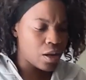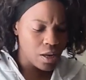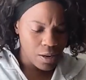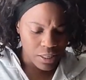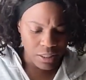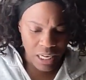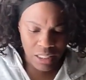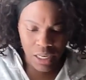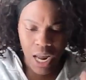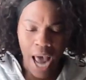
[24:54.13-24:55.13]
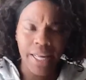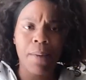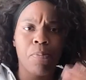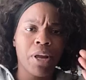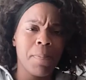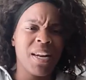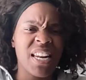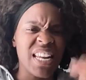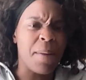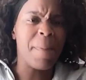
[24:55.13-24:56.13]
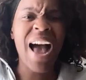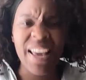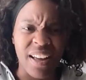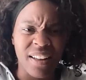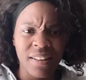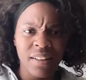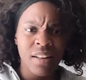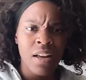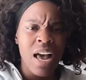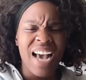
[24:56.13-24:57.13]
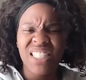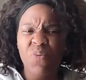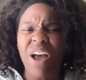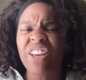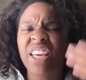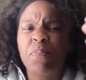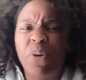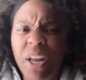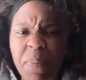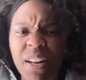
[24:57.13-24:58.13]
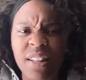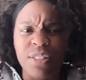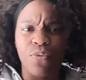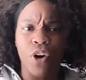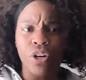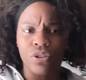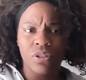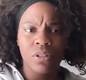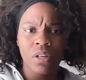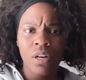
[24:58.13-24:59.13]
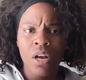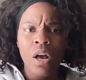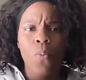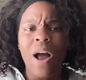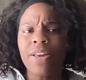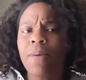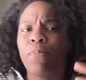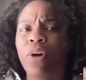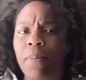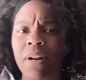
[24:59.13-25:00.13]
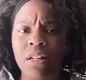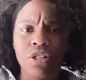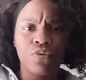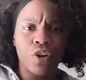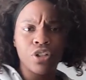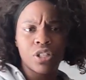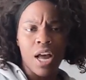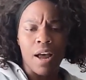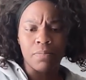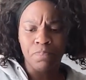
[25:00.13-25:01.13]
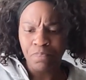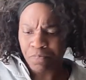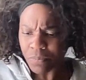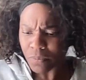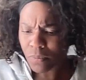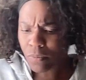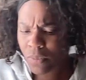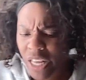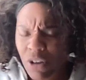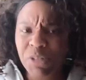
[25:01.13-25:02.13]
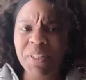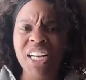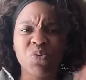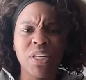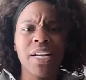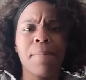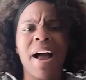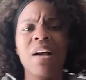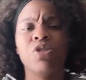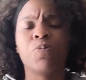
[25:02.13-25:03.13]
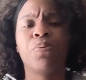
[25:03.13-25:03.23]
in the season, God kept bringing me to Nehemiah. I said, why do you keep bringing me to this verse? Why do you keep bringing me to this verse, God? It was because when Nehemiah was